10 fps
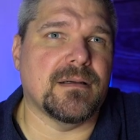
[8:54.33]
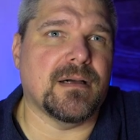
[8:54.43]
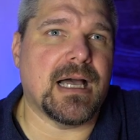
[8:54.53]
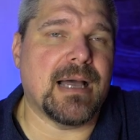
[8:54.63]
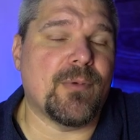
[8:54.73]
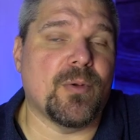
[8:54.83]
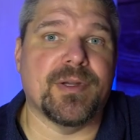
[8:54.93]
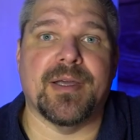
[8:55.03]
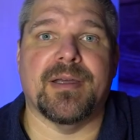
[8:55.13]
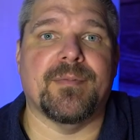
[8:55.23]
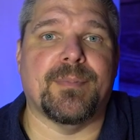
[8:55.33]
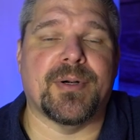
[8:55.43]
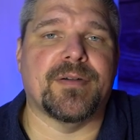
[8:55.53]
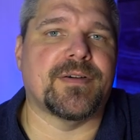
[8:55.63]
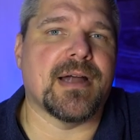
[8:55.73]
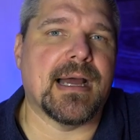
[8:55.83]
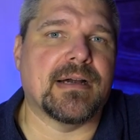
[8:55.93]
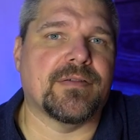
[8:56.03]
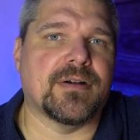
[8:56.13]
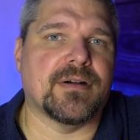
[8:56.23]
I'm only a bird
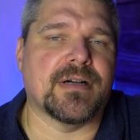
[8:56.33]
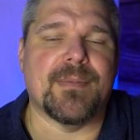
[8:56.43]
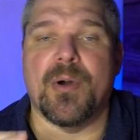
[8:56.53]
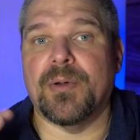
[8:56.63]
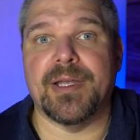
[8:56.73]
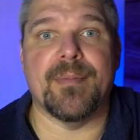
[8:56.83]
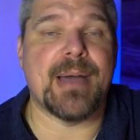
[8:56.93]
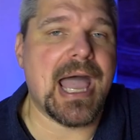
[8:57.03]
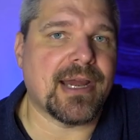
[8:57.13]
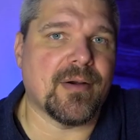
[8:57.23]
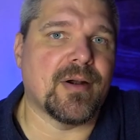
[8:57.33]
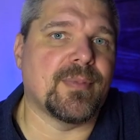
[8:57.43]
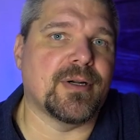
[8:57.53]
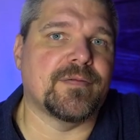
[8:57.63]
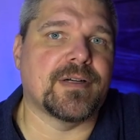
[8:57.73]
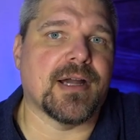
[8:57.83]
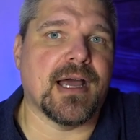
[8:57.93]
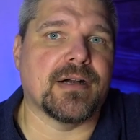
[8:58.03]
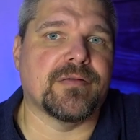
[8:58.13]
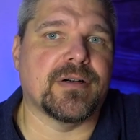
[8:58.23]
photographer, or I'm only a backyard bird
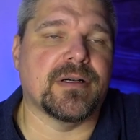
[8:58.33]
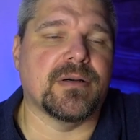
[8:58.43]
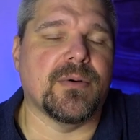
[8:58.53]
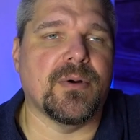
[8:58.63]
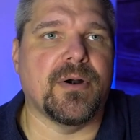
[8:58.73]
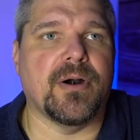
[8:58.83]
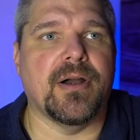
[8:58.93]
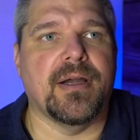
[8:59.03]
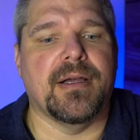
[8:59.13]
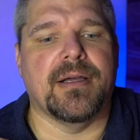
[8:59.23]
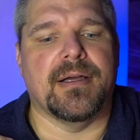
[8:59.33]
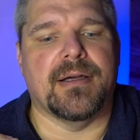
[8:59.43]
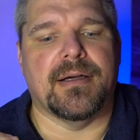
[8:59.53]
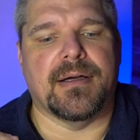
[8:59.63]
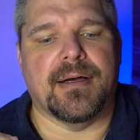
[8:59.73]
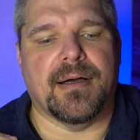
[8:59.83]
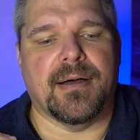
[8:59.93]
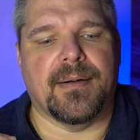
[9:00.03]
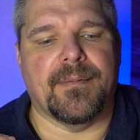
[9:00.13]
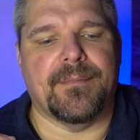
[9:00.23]
photographer, or
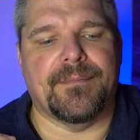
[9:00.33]
I